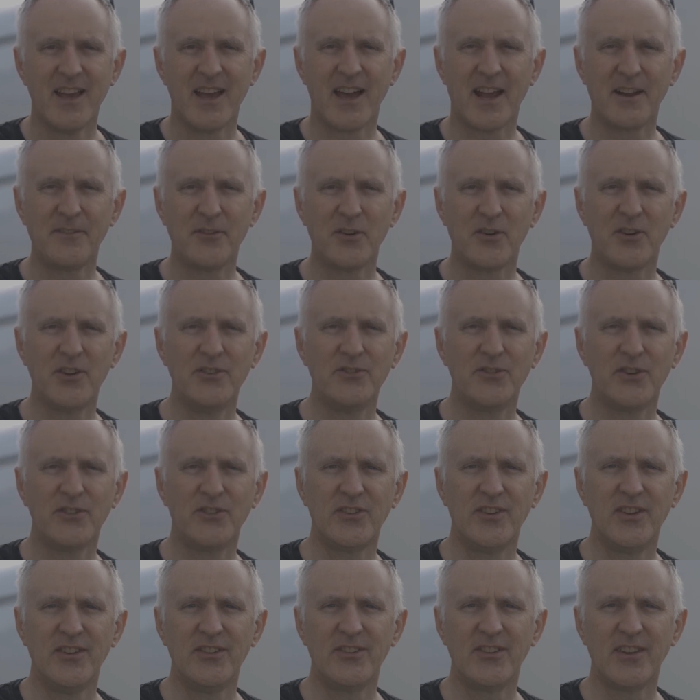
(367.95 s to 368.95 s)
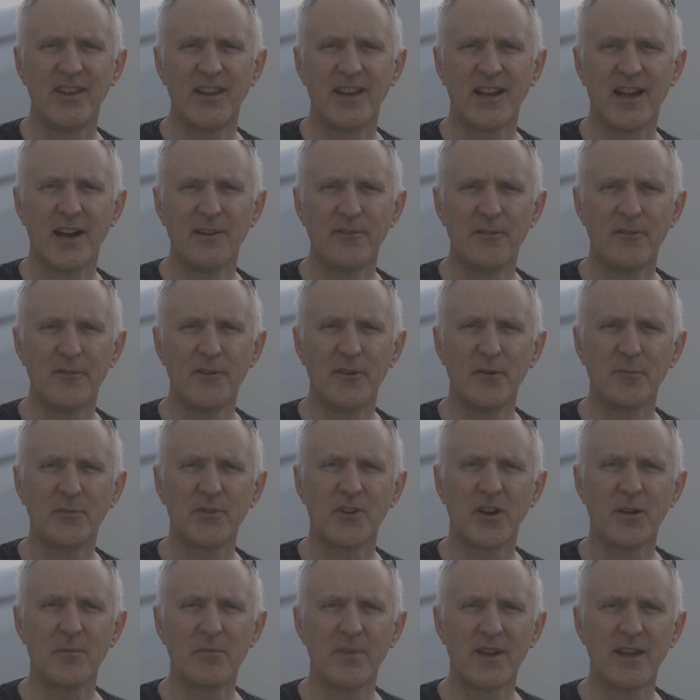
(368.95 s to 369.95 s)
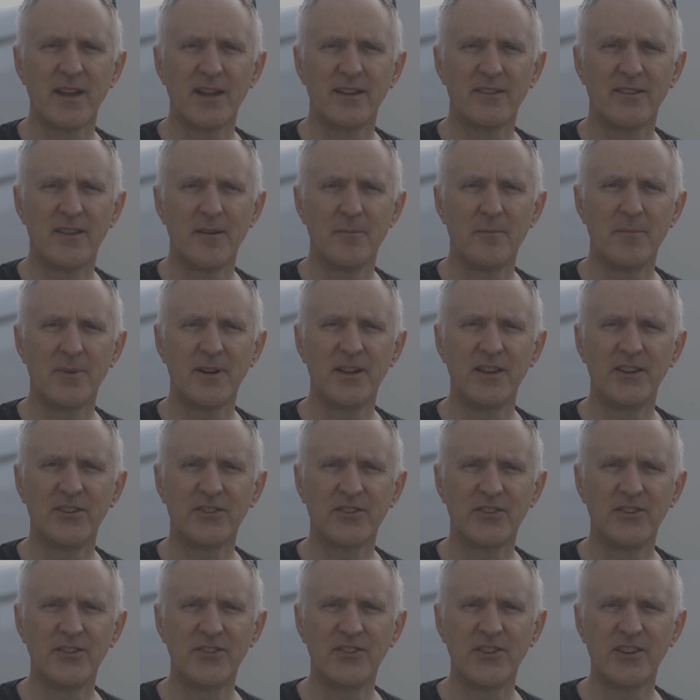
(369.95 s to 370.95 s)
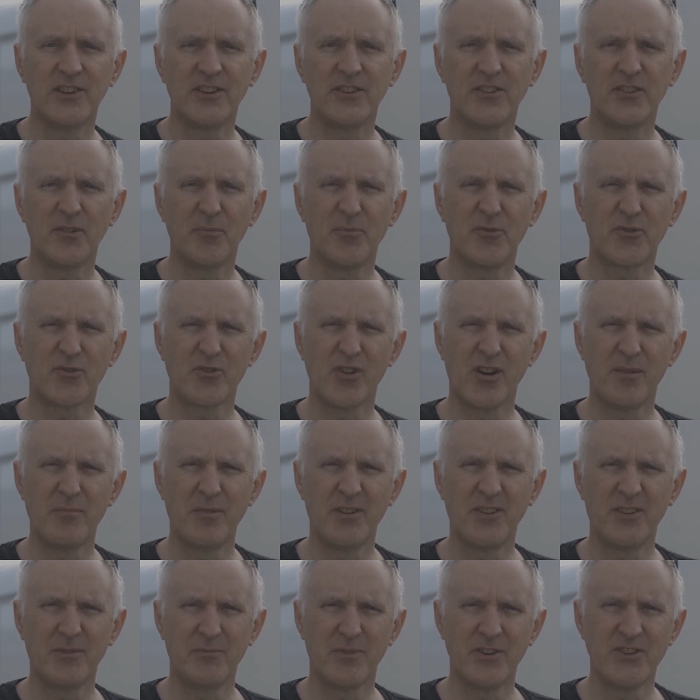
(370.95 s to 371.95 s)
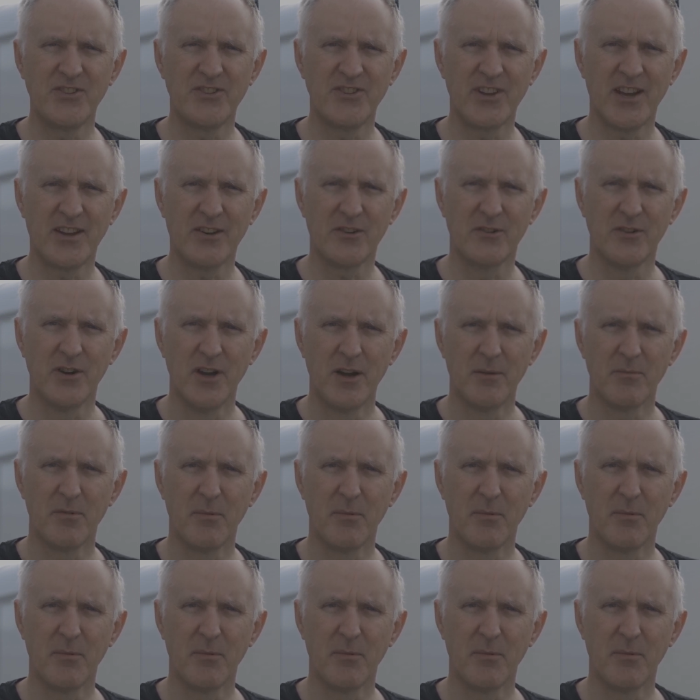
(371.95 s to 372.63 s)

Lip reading: And if you're interested in seeing other films that I make, then please consider subscribing to my channel.